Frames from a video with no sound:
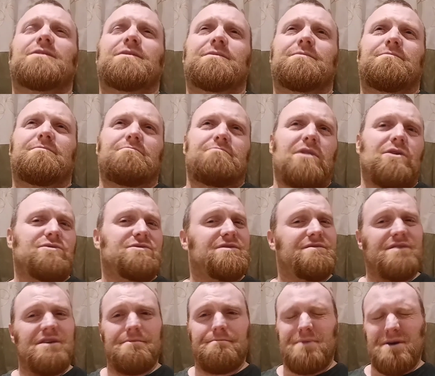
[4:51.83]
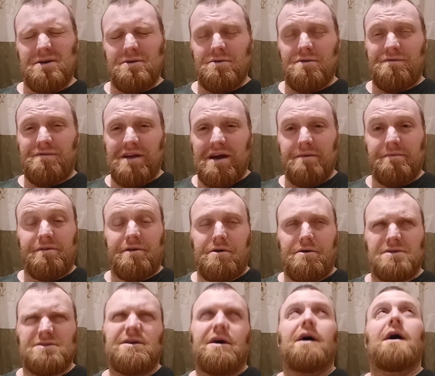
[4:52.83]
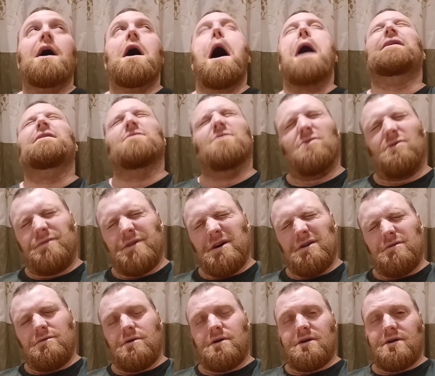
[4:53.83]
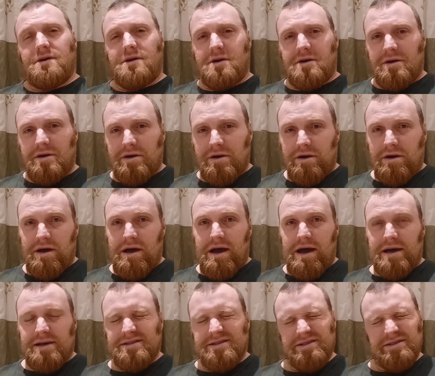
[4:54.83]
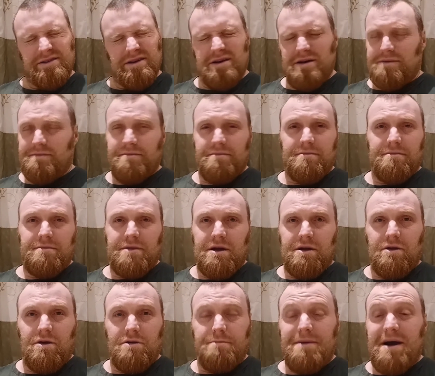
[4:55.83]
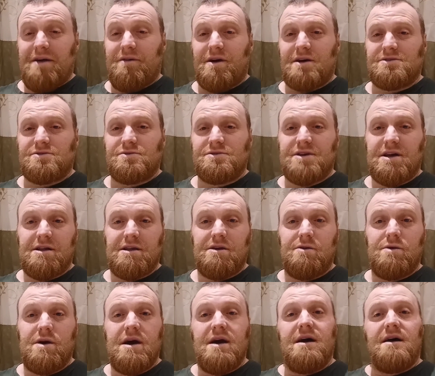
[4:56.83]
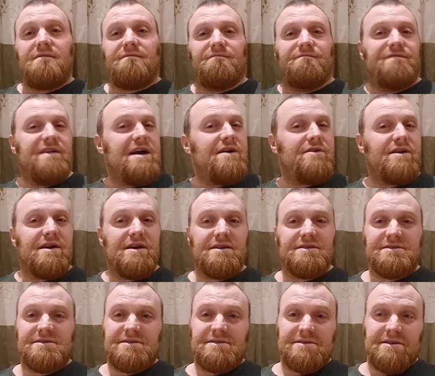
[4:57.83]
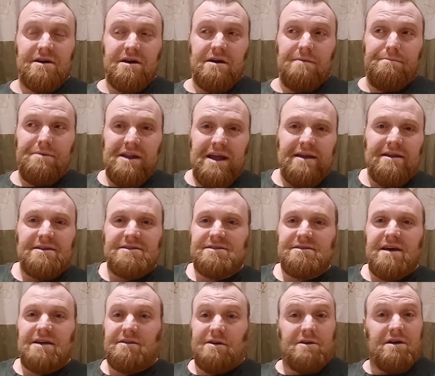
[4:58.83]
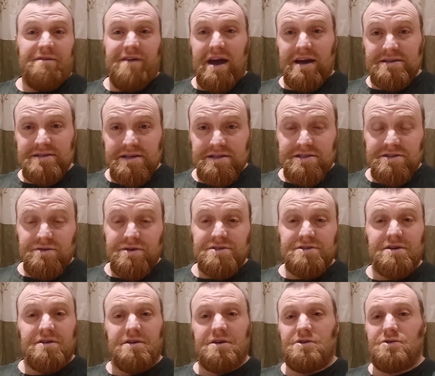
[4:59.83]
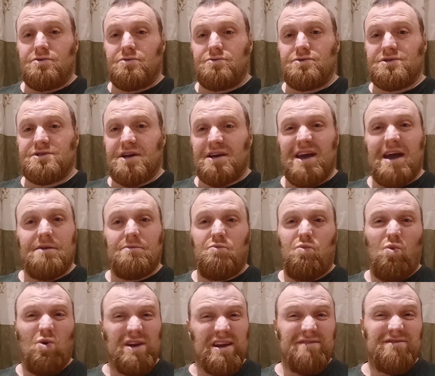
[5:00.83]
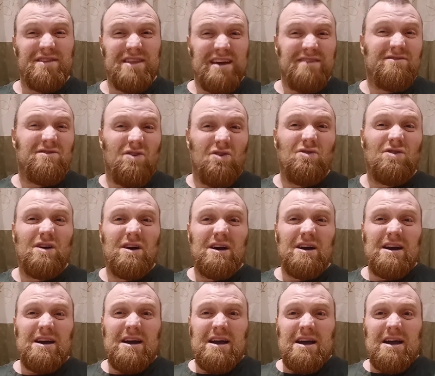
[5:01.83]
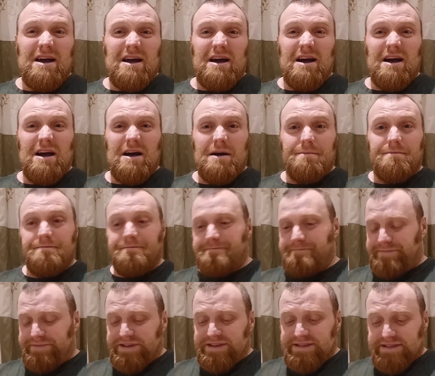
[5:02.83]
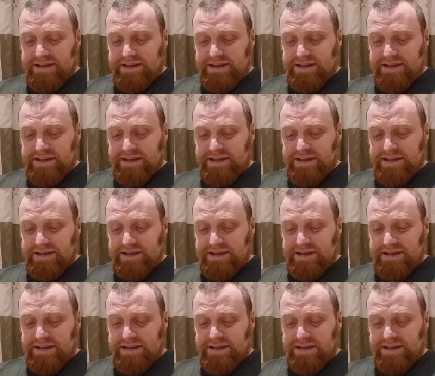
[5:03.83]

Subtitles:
most of the Imperial flamethrowers, although as a lot of the backgrounds will tell you, various planets and that don't have access to it, so they use, again, whatever they've got to